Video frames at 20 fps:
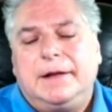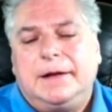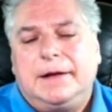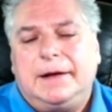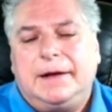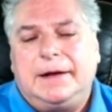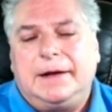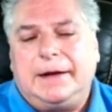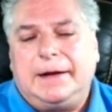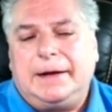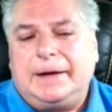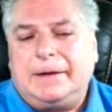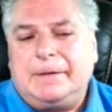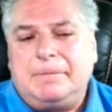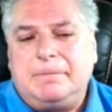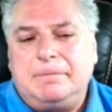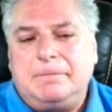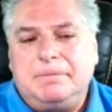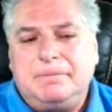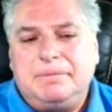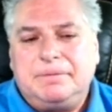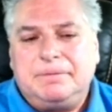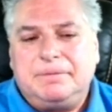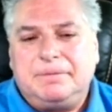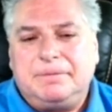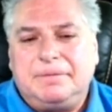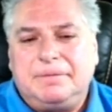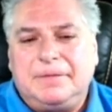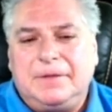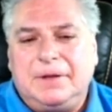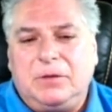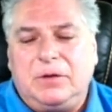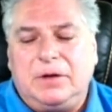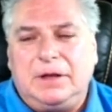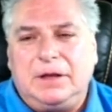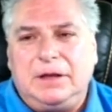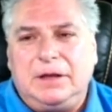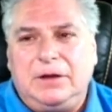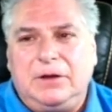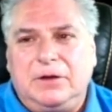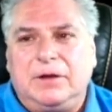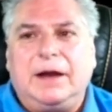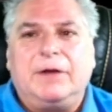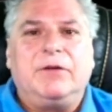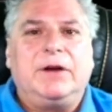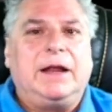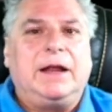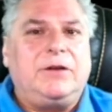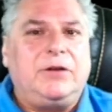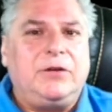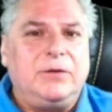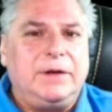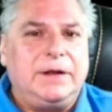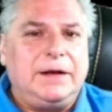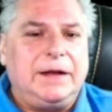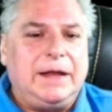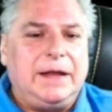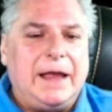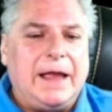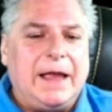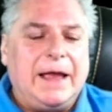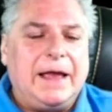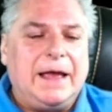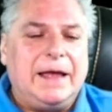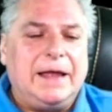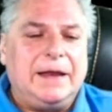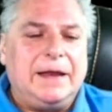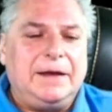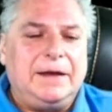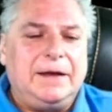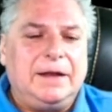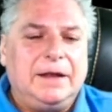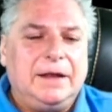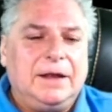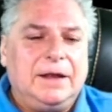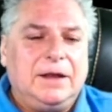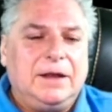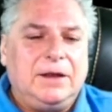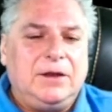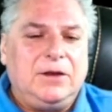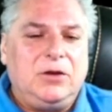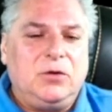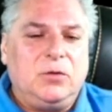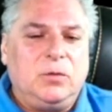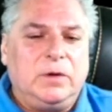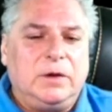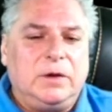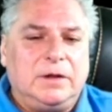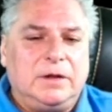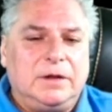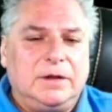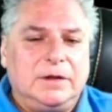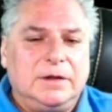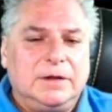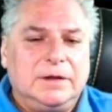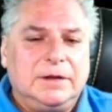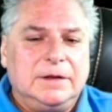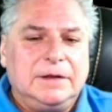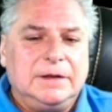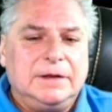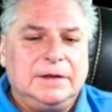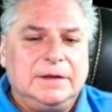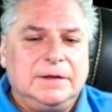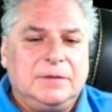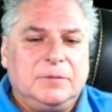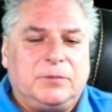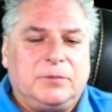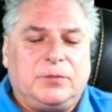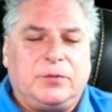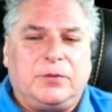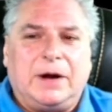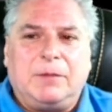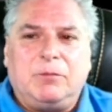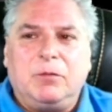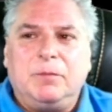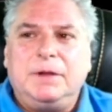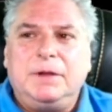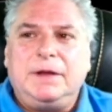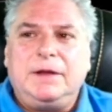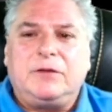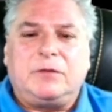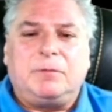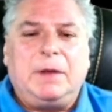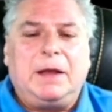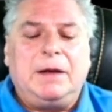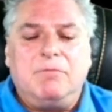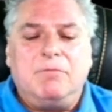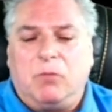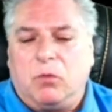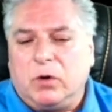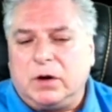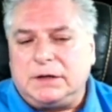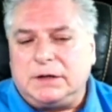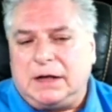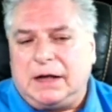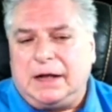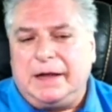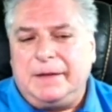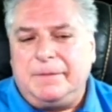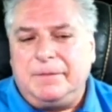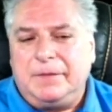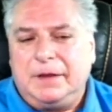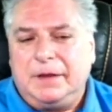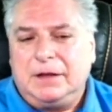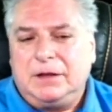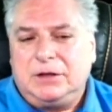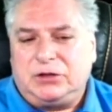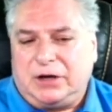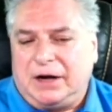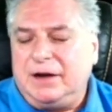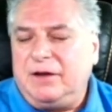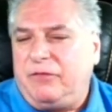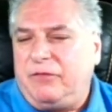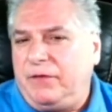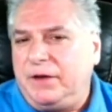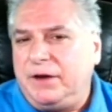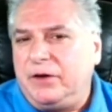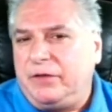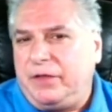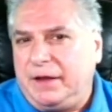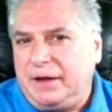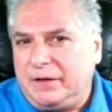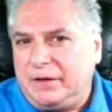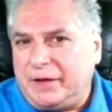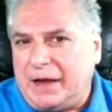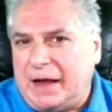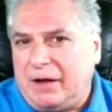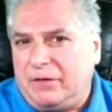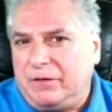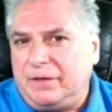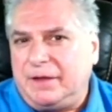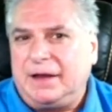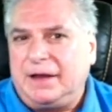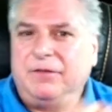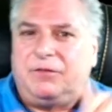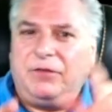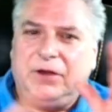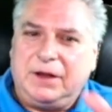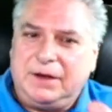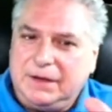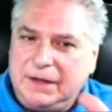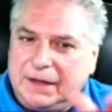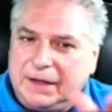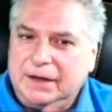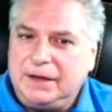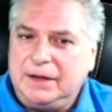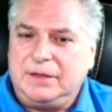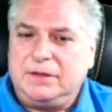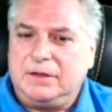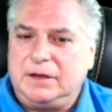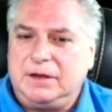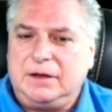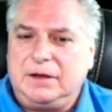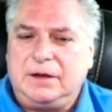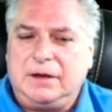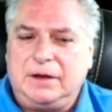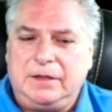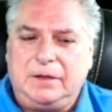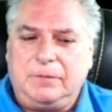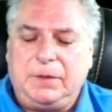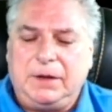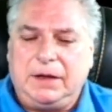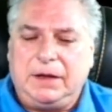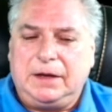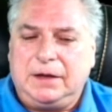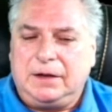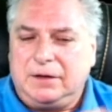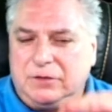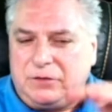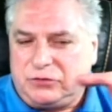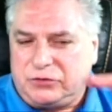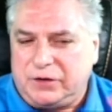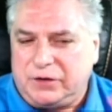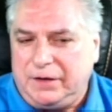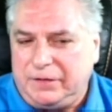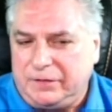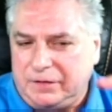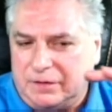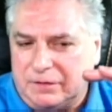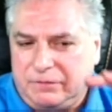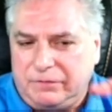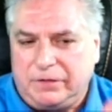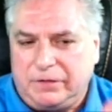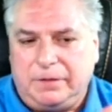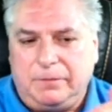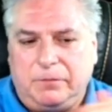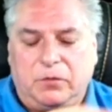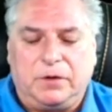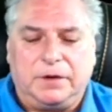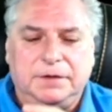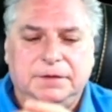You'll never get to it. And you will probably spend more time trying to figure things out than if you had done it in the beginning. Tracing, very important.